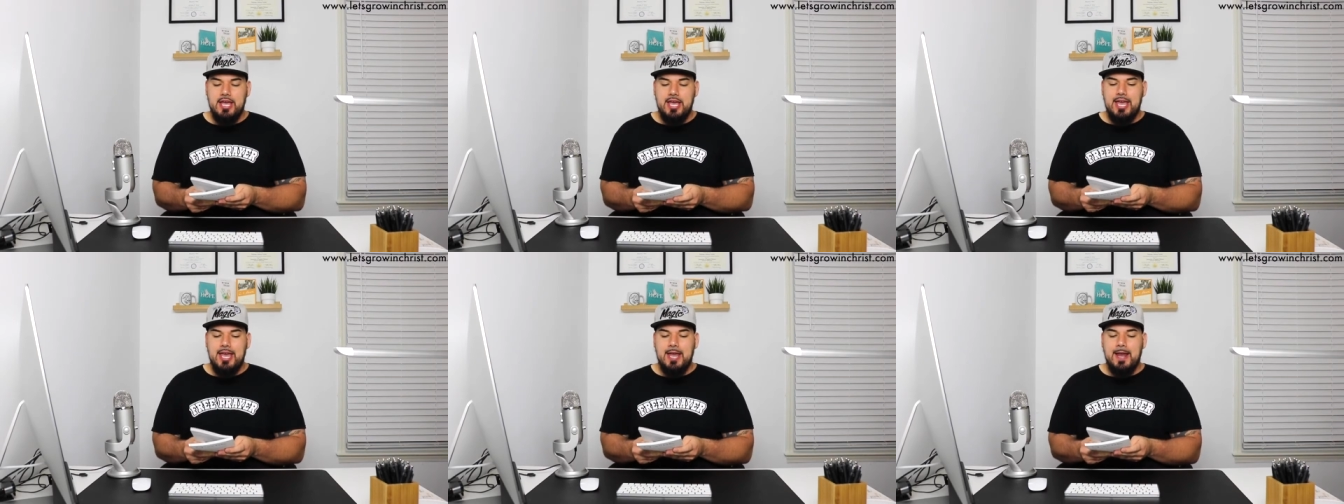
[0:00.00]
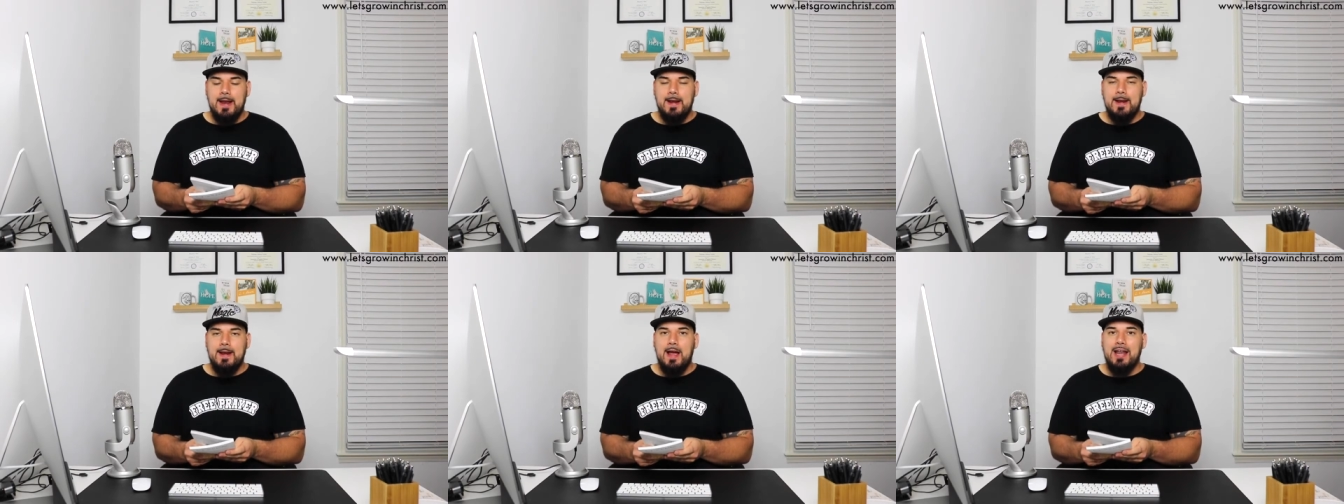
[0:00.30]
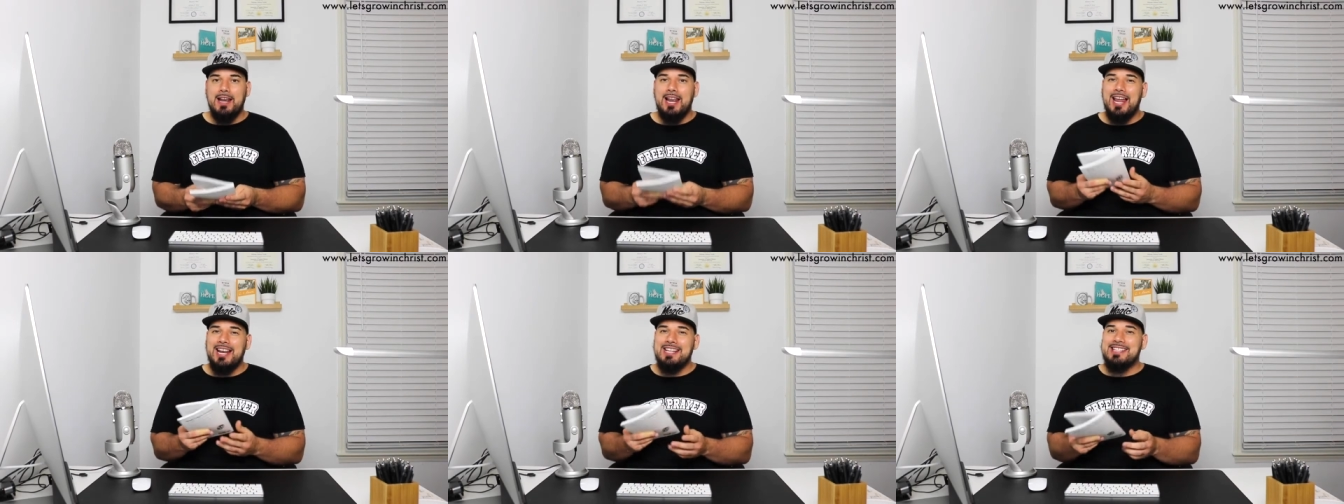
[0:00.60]
And
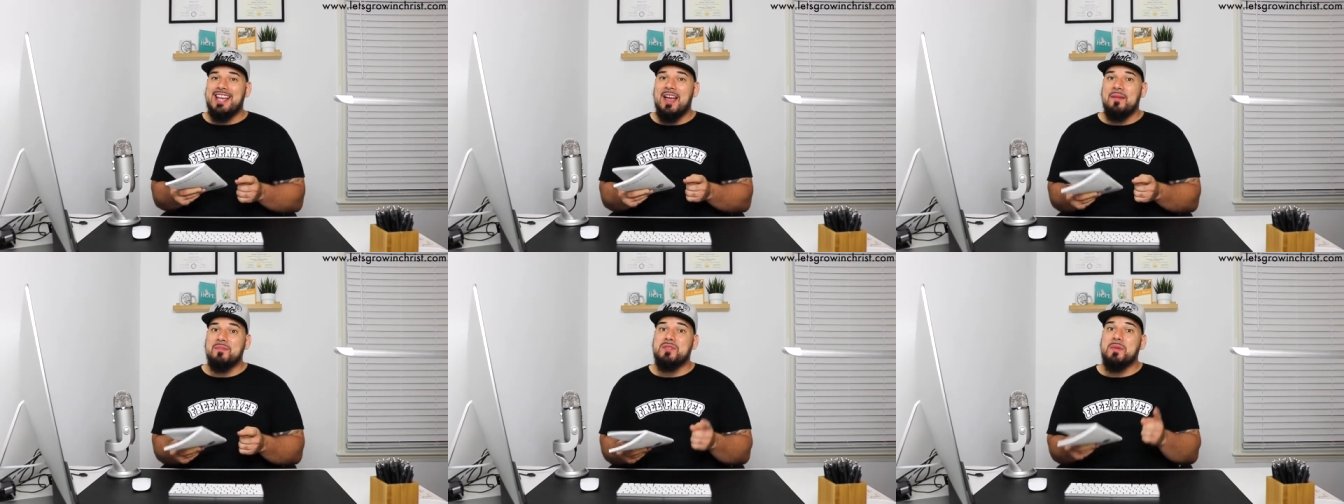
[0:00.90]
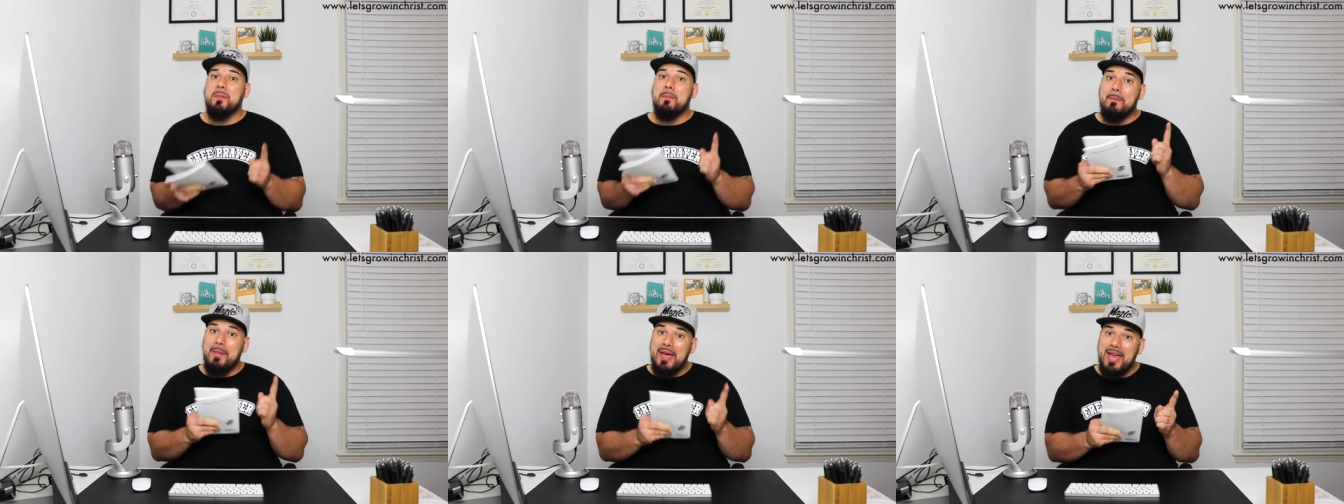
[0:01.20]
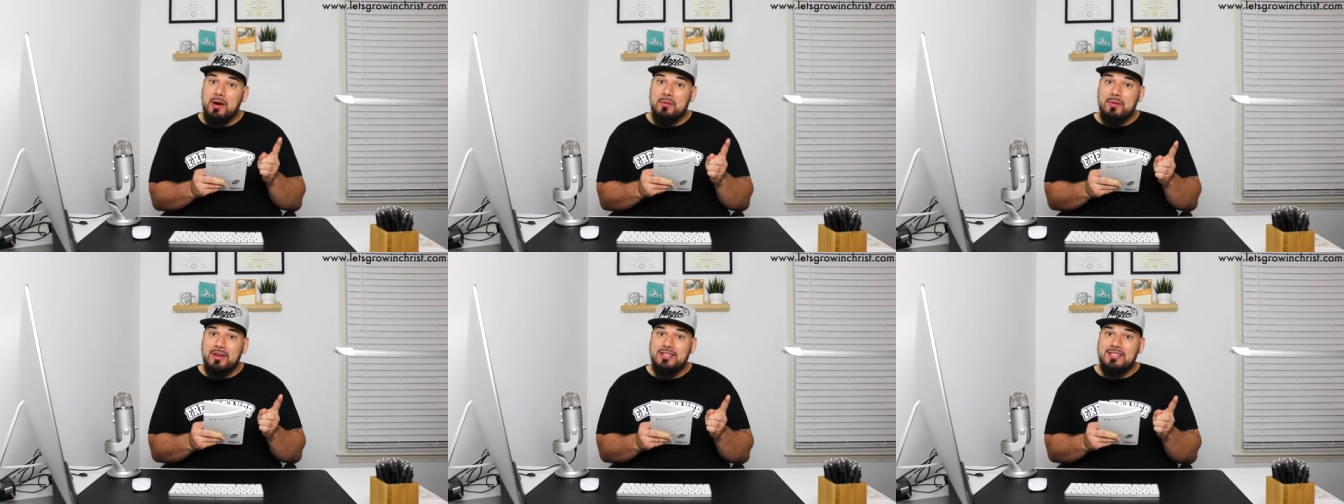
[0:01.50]
a lot of times,
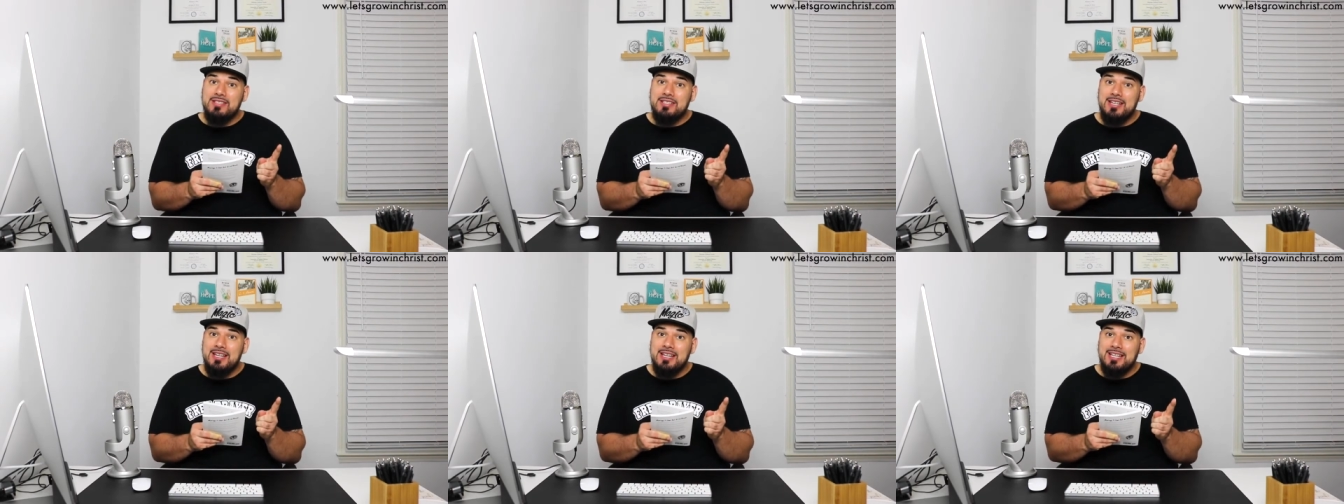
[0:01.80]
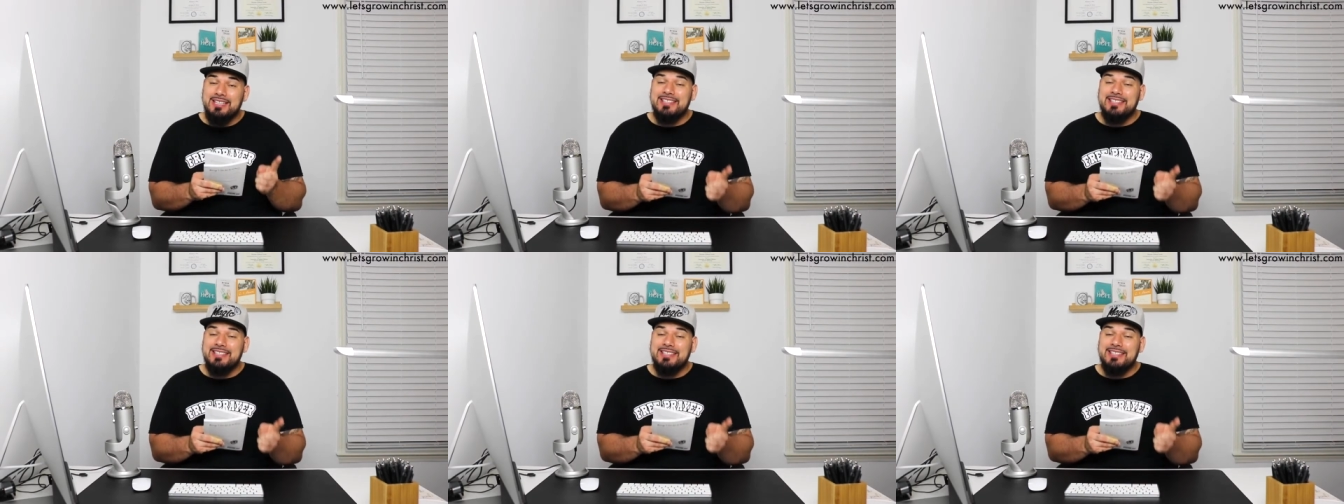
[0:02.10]
marriage